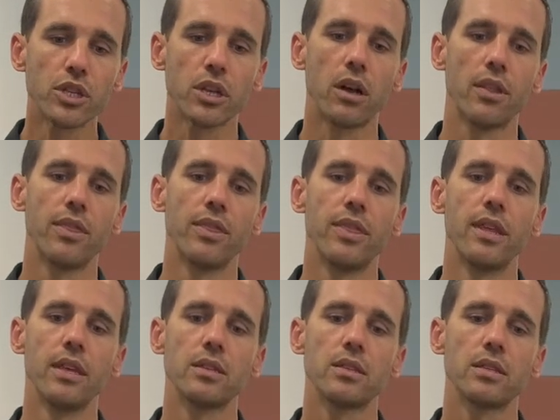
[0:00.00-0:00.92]
on
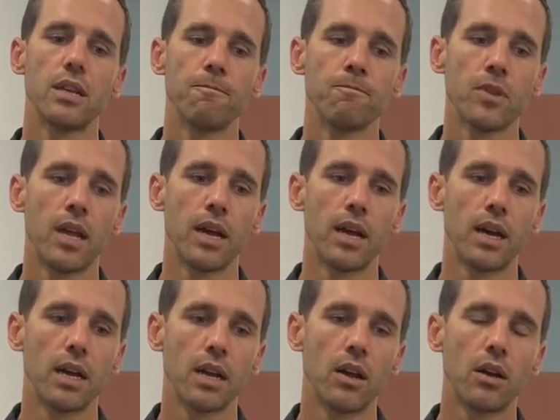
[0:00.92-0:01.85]
this
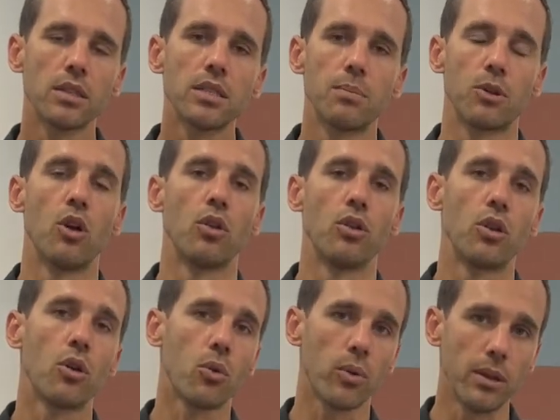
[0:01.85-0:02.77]
concept called
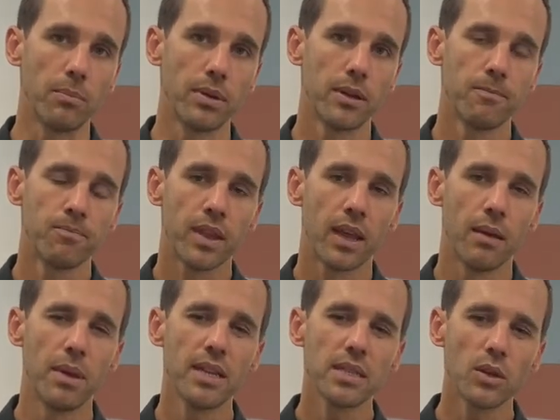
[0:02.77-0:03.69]
creep. And
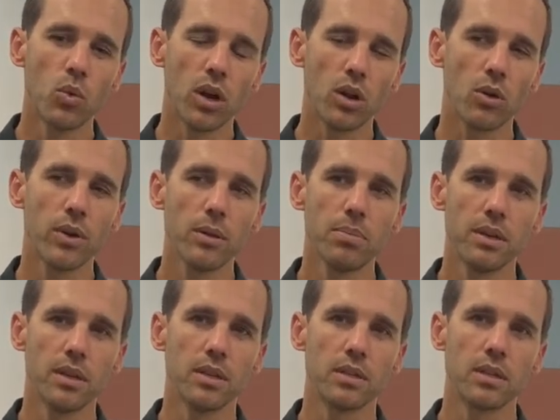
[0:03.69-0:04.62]
basically what creep
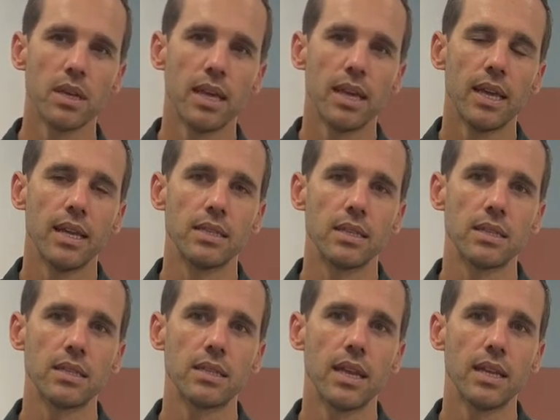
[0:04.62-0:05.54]
is it
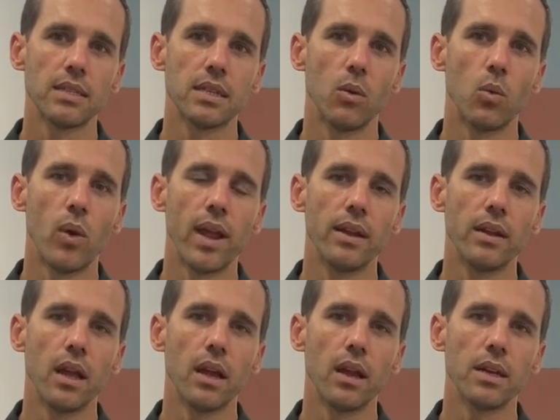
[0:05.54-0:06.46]
states that
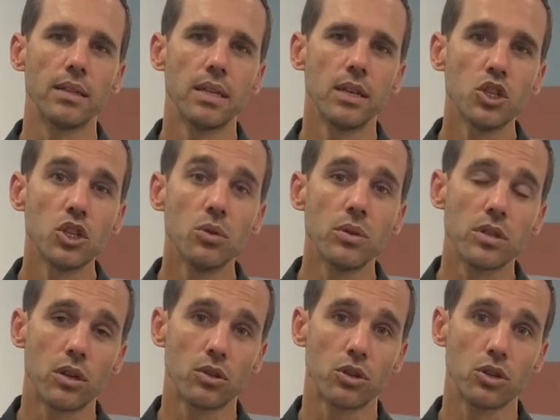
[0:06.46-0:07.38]
when a tissue is
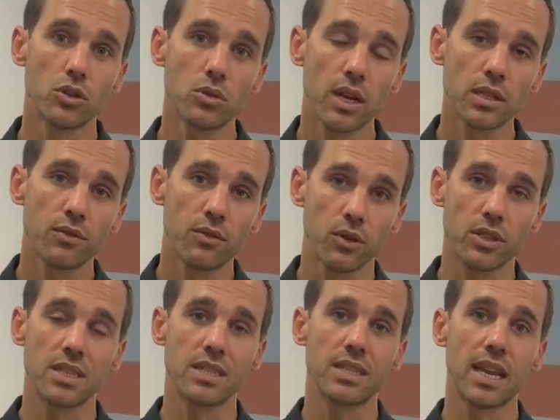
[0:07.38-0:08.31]
under stress for a
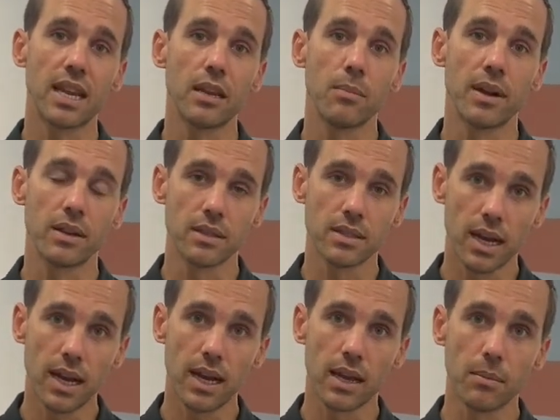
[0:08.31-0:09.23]
sustained amount of
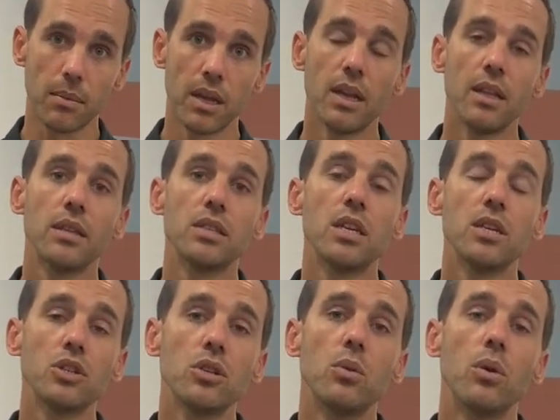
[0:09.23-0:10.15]
time, the
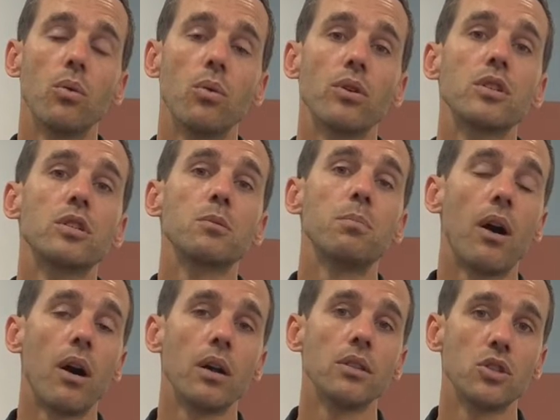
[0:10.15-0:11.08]
tissue will
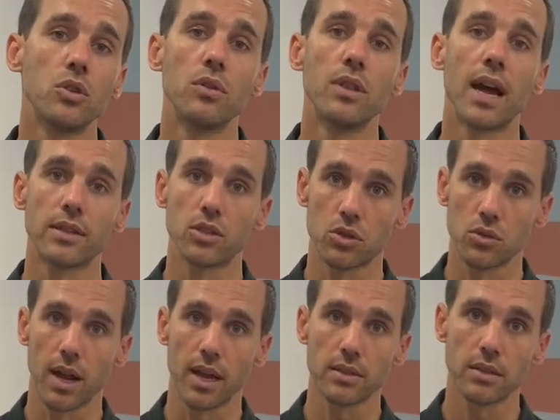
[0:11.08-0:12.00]
respond to that
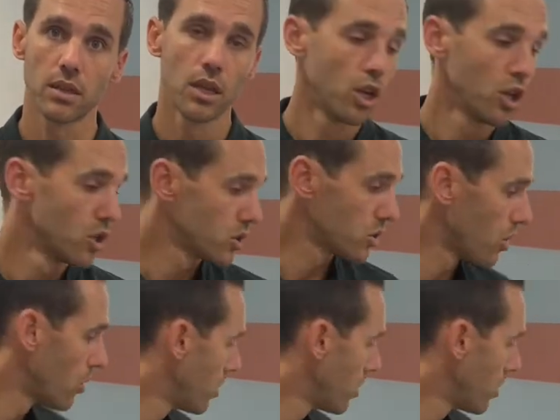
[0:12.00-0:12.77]
stress. So